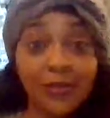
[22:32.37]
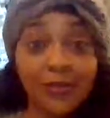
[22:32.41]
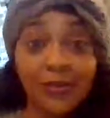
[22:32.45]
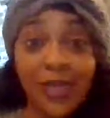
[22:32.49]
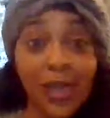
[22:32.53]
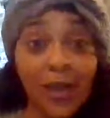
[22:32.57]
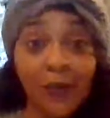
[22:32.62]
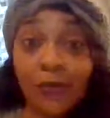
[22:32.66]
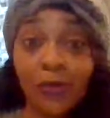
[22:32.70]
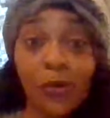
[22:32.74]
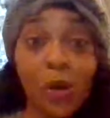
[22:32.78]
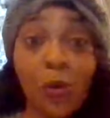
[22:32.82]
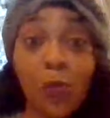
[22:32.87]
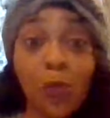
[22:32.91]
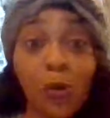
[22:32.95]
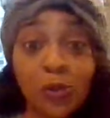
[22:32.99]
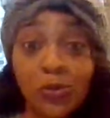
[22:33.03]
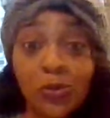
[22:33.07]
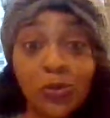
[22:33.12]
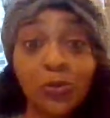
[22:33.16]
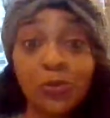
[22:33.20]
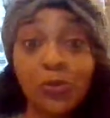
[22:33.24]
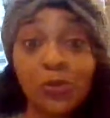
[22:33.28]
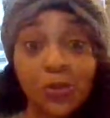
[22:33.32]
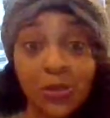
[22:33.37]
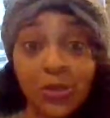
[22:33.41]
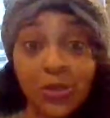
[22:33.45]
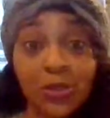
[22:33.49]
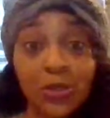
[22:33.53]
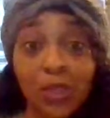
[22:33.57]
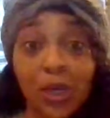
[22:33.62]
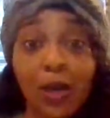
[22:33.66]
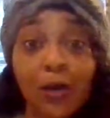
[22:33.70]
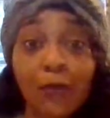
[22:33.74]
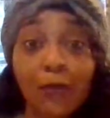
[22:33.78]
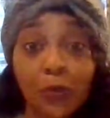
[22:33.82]
Devil don't want you to
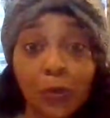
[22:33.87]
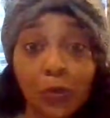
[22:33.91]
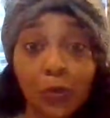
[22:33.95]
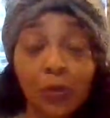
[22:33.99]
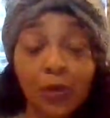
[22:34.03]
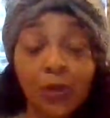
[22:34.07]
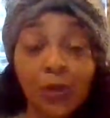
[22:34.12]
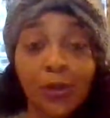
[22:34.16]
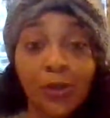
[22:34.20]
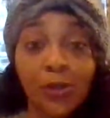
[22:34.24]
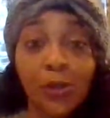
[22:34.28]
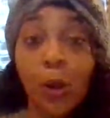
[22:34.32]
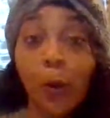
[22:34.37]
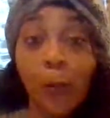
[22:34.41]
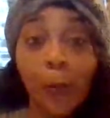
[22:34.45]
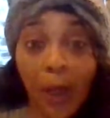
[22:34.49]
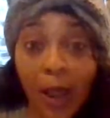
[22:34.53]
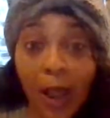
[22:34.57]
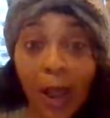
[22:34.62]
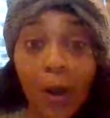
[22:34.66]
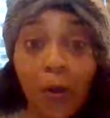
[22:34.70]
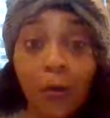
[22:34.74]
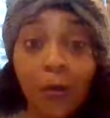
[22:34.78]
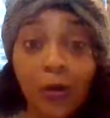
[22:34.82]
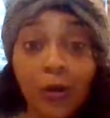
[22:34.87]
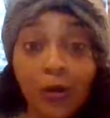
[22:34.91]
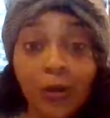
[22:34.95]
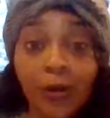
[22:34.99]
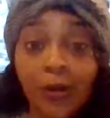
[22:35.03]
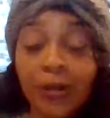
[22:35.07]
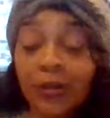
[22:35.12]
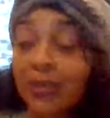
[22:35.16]
discover your power.